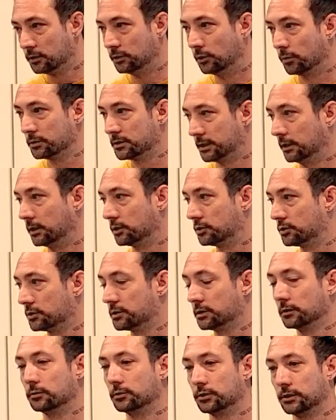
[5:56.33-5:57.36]
your signature
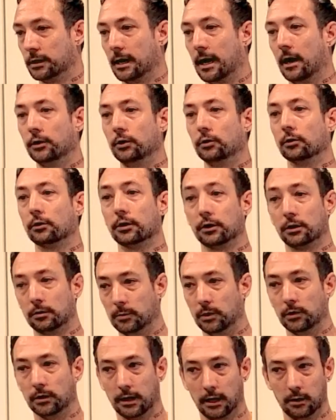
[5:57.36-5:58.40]
solution and how you're going to
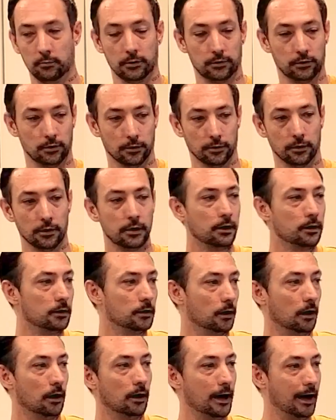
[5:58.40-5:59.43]
communicate with your
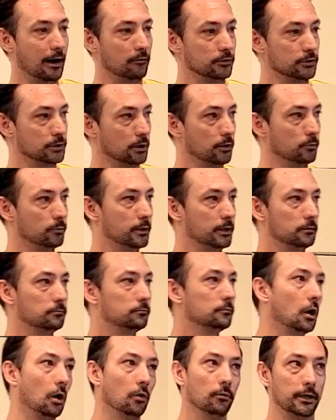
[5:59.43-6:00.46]
avatar that we
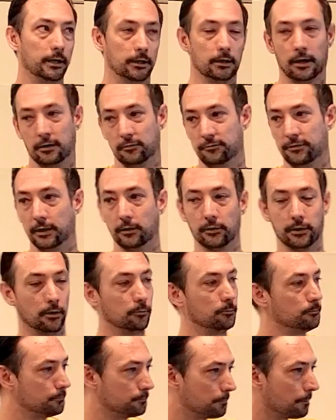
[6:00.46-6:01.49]
already kind of figured out.